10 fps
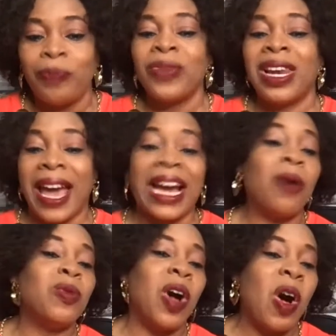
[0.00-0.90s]
Like I
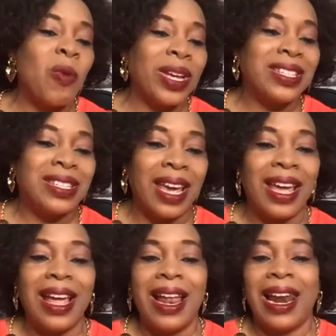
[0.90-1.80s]
will always say,
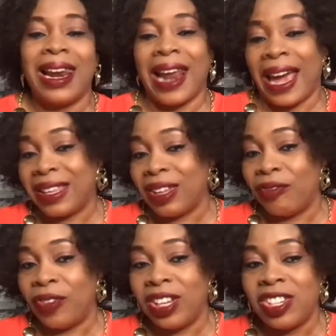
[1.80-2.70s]
like the
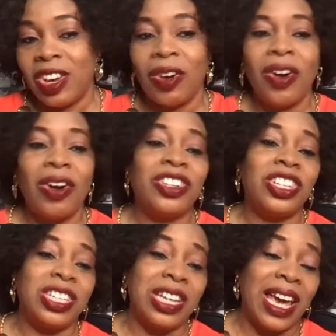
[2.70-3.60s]
video,
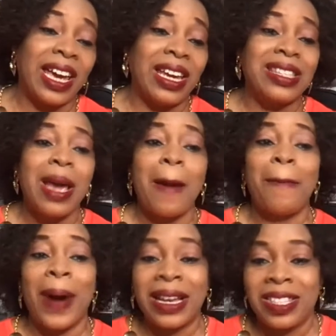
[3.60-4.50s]
share it,
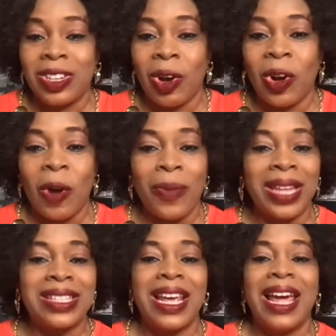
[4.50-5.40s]
pass your comments.